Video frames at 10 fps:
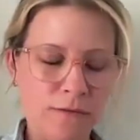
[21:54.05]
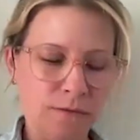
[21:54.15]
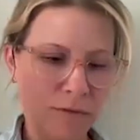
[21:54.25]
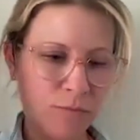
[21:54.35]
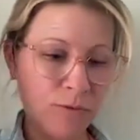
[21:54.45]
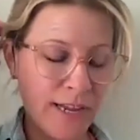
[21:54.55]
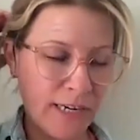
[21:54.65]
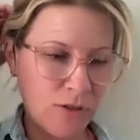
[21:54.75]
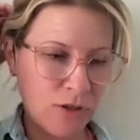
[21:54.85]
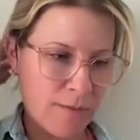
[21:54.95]

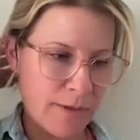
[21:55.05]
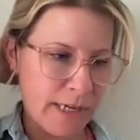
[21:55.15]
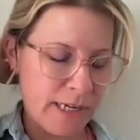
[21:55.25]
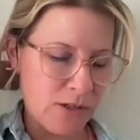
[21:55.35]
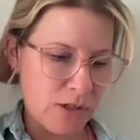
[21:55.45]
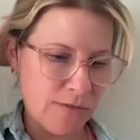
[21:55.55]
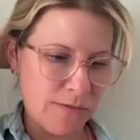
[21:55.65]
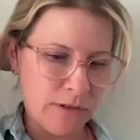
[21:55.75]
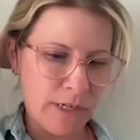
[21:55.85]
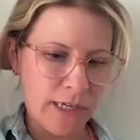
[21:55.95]
preventing trauma and just
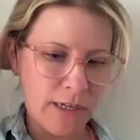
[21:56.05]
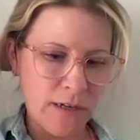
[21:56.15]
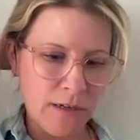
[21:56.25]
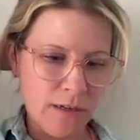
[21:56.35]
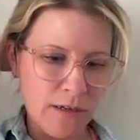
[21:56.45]
for like